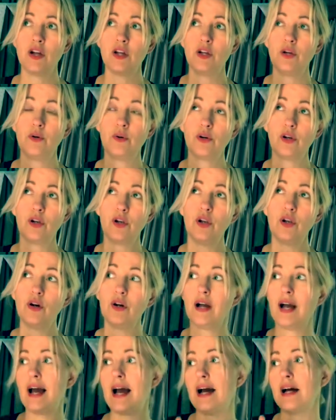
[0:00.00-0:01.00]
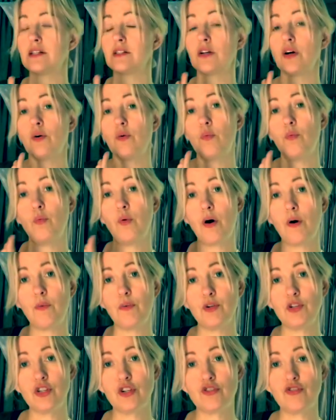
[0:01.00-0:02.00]
you can look at what
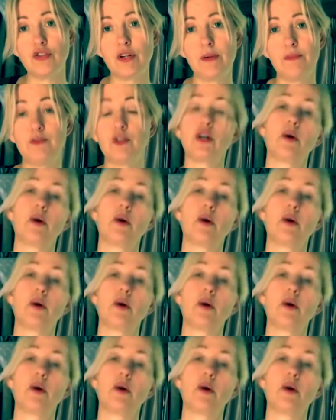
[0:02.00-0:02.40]
would your dream